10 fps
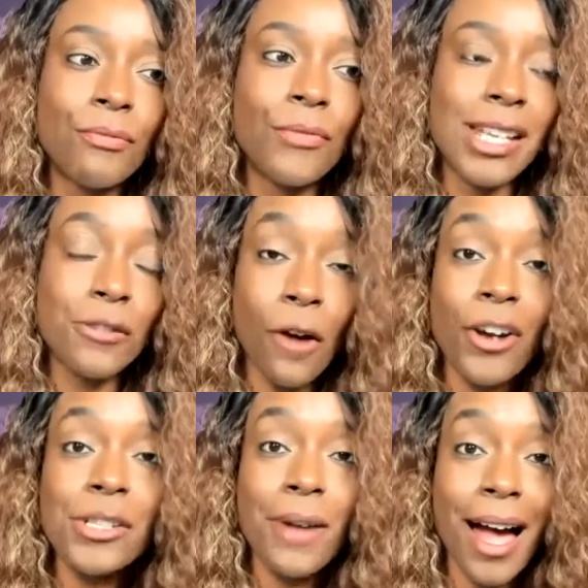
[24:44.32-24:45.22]
as far
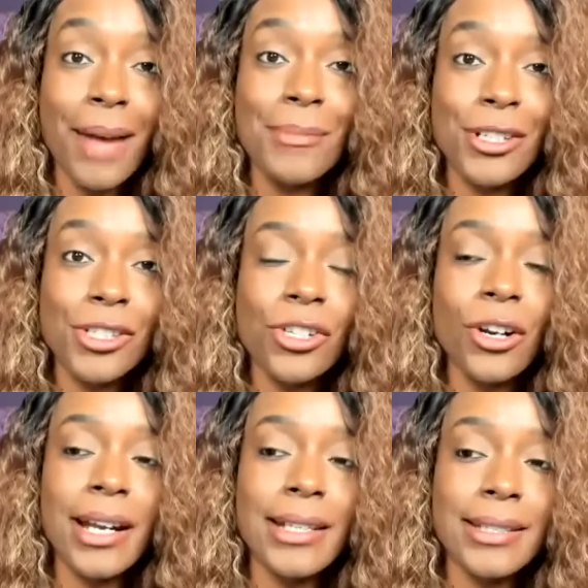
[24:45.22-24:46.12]
as I'm
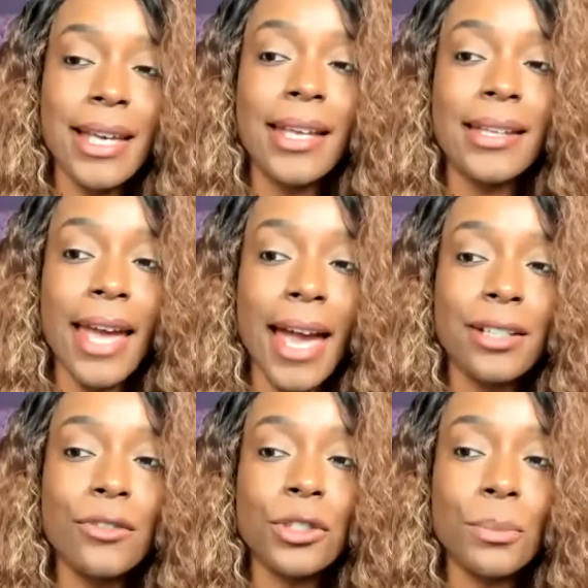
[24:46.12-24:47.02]
concerned, I said
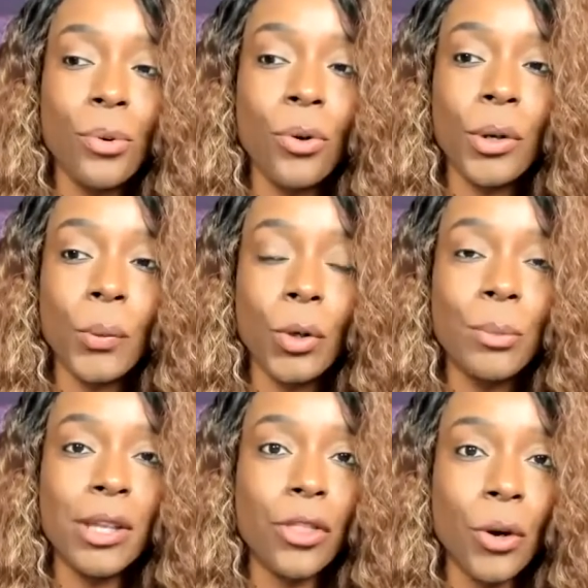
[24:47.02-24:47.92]
active supporter will
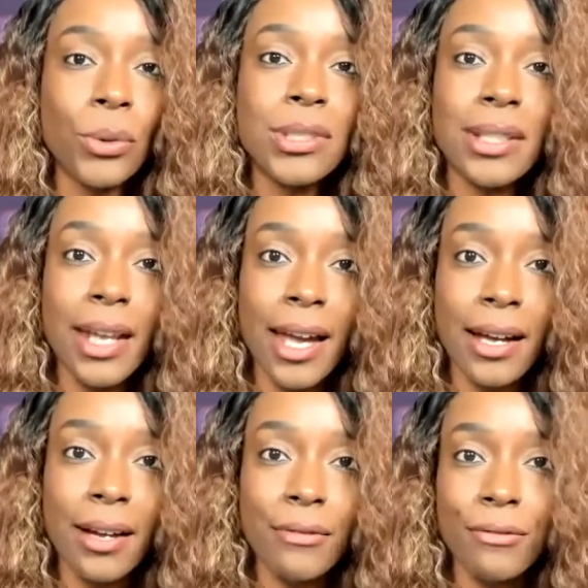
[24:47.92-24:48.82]
be those that
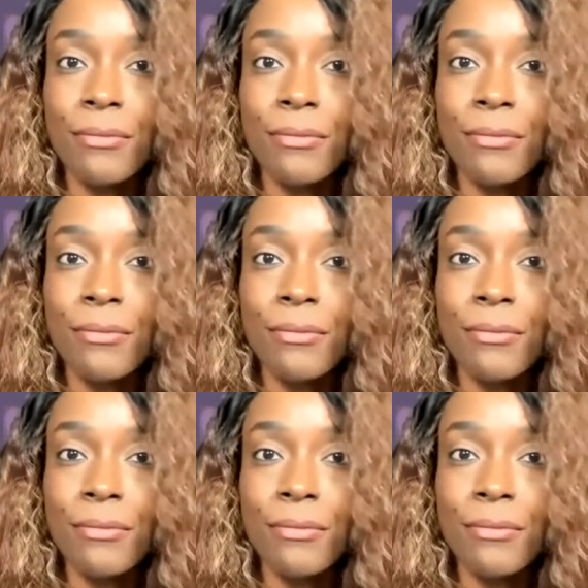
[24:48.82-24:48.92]
have